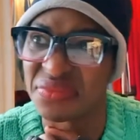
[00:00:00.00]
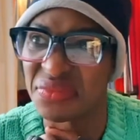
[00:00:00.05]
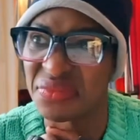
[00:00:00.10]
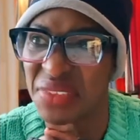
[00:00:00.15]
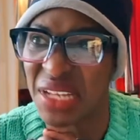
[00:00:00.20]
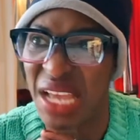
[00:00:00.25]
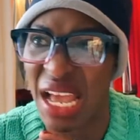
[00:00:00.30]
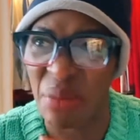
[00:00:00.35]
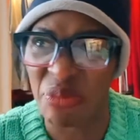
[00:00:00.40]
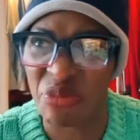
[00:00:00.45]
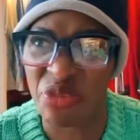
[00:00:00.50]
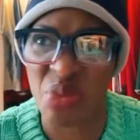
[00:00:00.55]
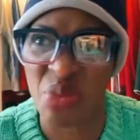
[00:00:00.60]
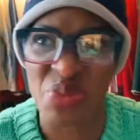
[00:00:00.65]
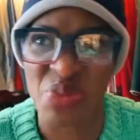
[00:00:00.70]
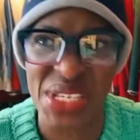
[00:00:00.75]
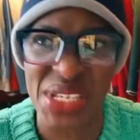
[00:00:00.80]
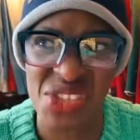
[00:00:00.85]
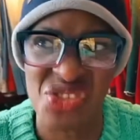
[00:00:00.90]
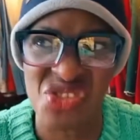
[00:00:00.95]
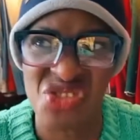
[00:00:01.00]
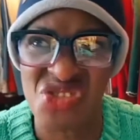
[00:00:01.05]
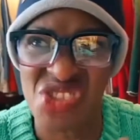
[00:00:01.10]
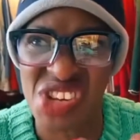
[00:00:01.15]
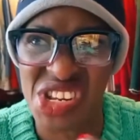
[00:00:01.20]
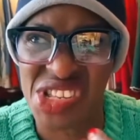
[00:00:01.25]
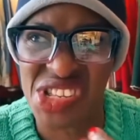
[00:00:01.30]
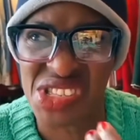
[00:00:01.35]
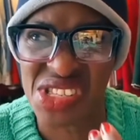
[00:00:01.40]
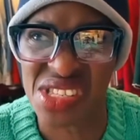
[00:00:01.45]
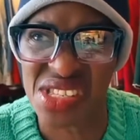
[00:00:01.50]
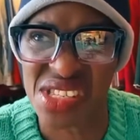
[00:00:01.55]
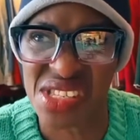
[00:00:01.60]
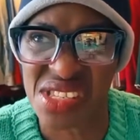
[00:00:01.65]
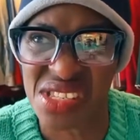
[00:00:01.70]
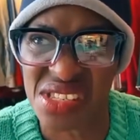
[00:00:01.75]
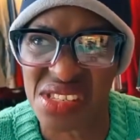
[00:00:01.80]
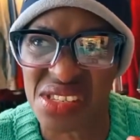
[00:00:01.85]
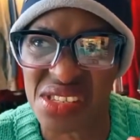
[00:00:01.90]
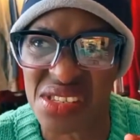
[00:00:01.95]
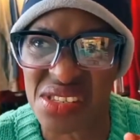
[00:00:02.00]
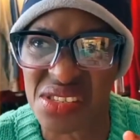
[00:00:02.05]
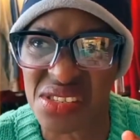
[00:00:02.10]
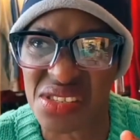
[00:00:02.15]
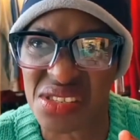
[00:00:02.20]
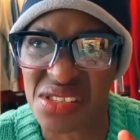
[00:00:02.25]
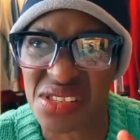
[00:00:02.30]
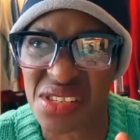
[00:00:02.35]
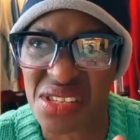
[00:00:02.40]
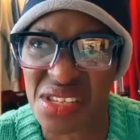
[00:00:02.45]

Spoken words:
I'm from the streets.